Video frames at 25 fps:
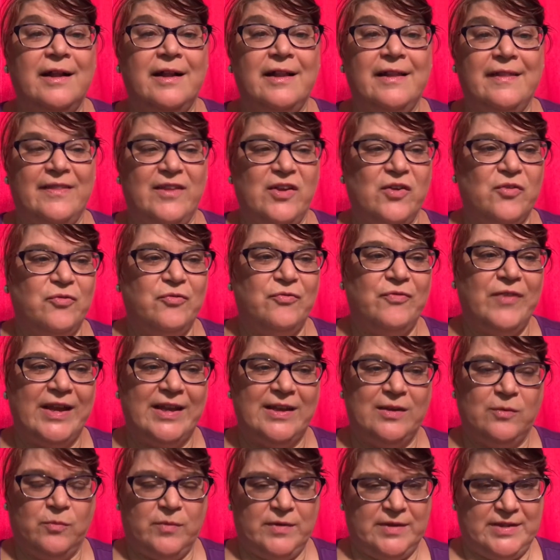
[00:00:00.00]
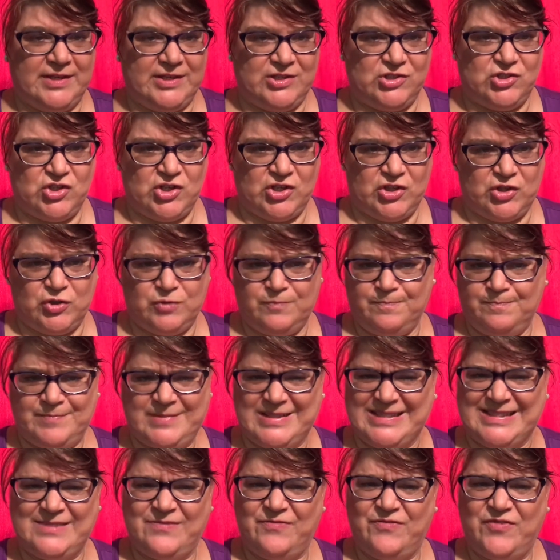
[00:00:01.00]
They're fighting with each other.
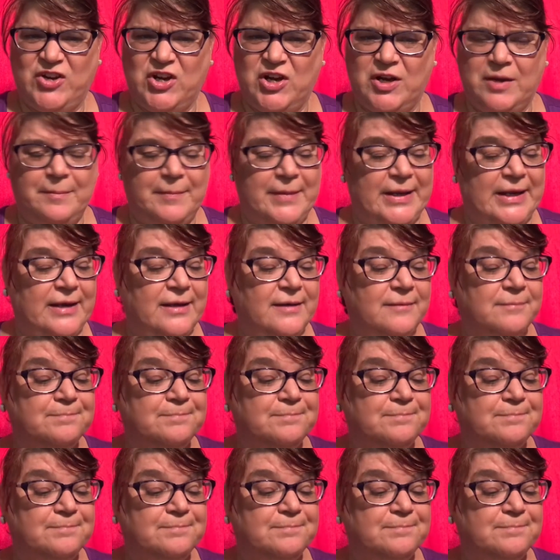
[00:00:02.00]
It's very mean.